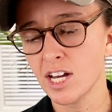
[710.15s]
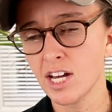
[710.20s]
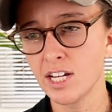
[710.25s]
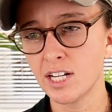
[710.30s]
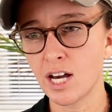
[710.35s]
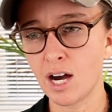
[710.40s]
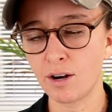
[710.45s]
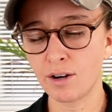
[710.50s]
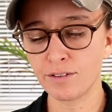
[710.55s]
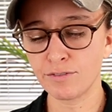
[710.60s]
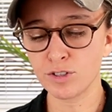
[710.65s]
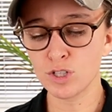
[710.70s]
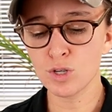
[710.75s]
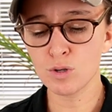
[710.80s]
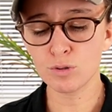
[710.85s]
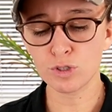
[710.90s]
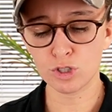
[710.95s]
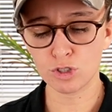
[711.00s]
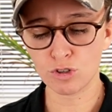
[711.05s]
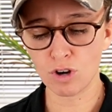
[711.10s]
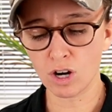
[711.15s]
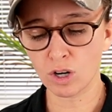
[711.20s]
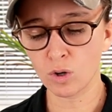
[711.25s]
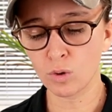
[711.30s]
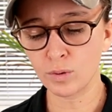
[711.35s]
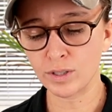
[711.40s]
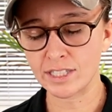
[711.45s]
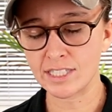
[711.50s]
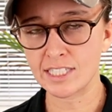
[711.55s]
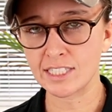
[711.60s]
Now, if you struggle
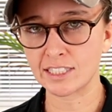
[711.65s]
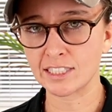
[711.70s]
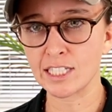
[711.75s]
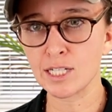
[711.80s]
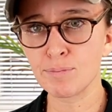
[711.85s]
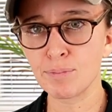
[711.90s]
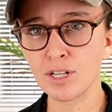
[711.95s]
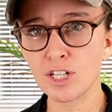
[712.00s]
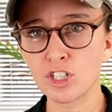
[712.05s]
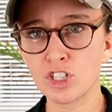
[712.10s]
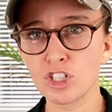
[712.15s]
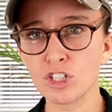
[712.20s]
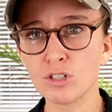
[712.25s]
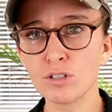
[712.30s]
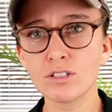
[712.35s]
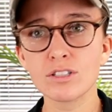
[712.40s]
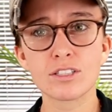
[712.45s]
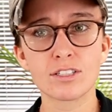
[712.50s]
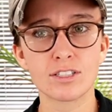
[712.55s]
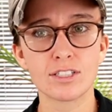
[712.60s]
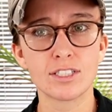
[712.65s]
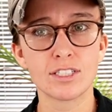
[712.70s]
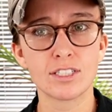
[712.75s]
with sleep issues,